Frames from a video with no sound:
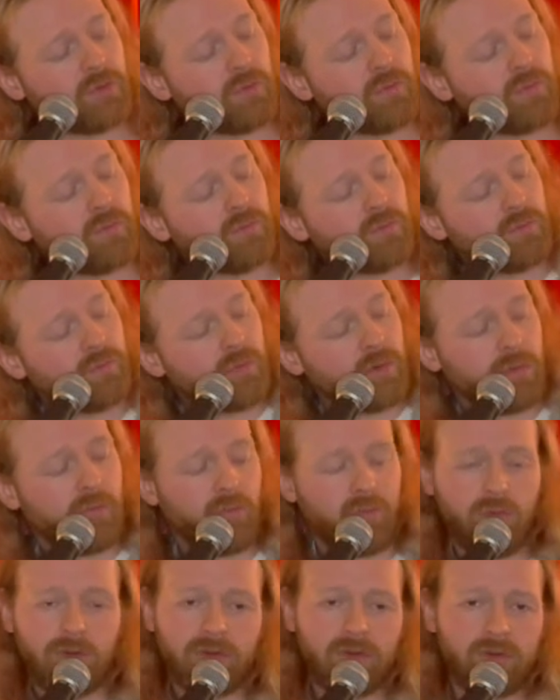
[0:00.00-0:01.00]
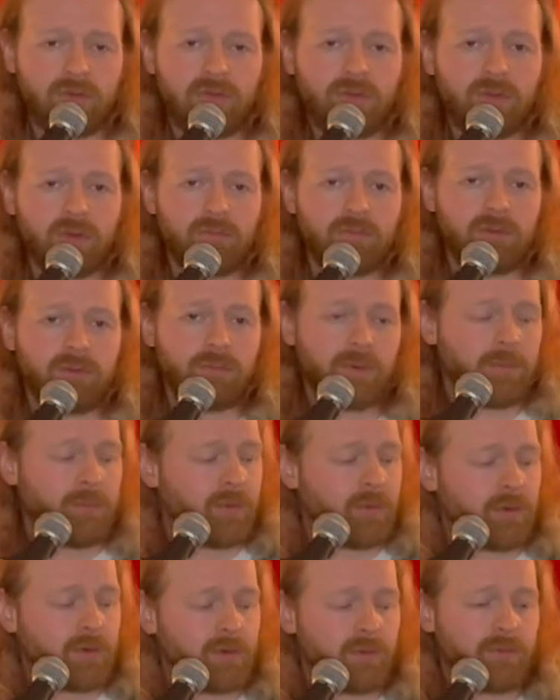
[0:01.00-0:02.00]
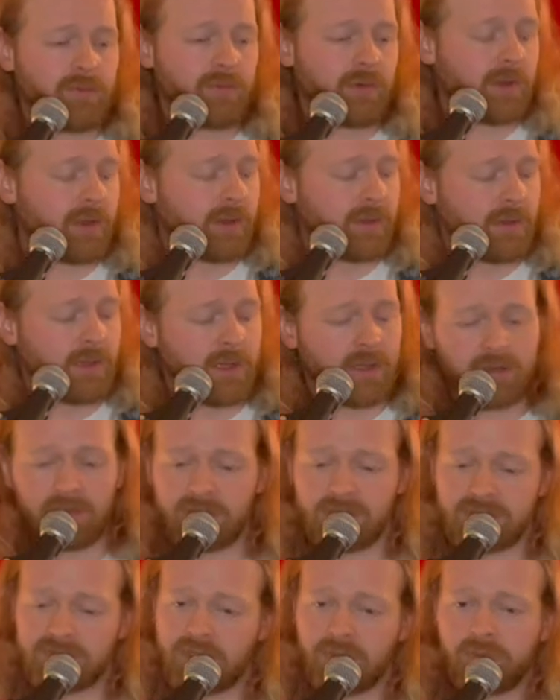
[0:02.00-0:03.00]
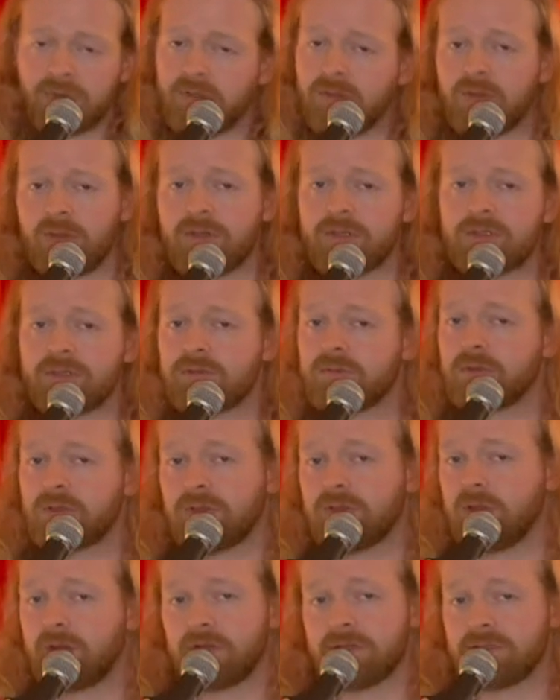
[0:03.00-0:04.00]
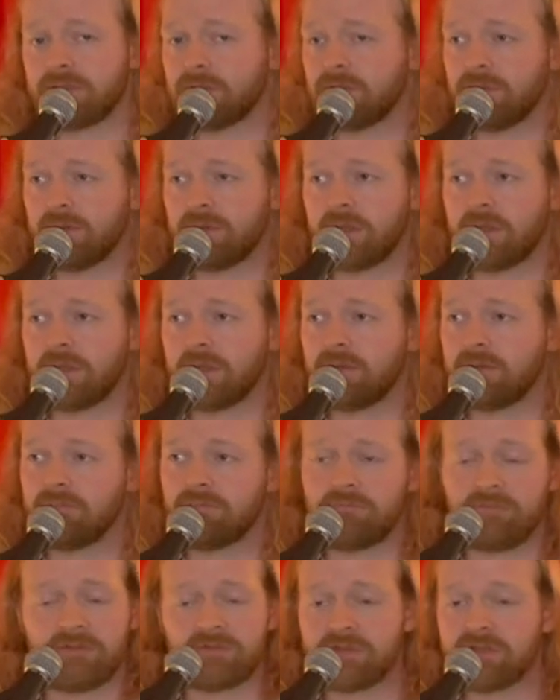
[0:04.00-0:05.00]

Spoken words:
thumb to be poking over like that. There's some guitarists that do that. I've seen Jimi Hendrix do that.